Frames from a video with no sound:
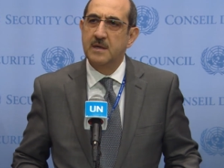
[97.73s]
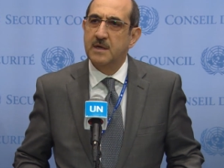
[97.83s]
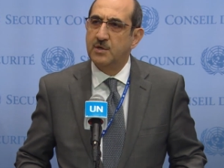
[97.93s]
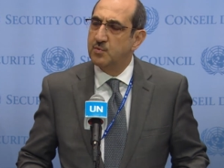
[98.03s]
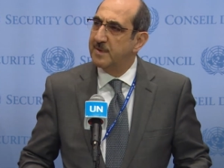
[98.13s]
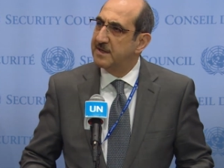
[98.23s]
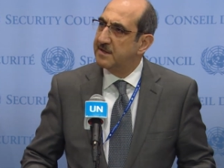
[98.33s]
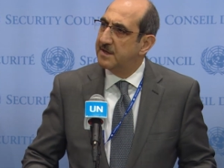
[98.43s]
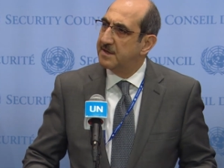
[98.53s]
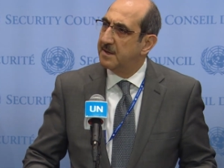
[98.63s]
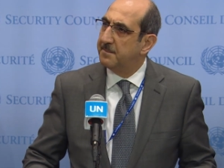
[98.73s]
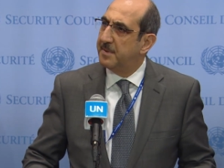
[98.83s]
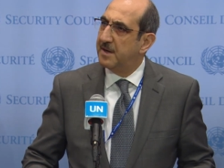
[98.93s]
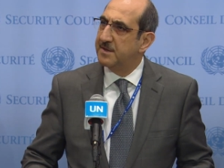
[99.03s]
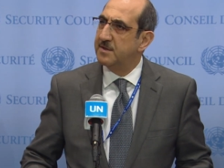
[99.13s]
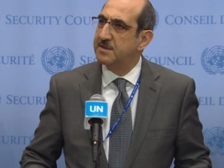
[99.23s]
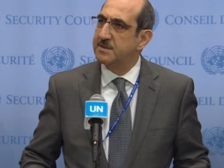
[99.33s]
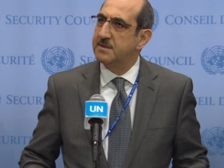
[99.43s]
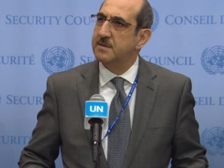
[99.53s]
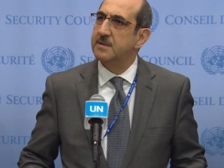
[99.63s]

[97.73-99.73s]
humanitarian partners,